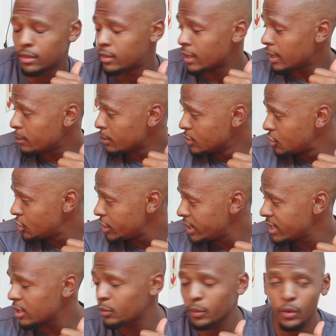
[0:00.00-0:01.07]
that
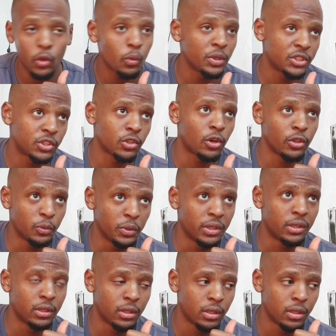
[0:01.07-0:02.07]
machine we always start with.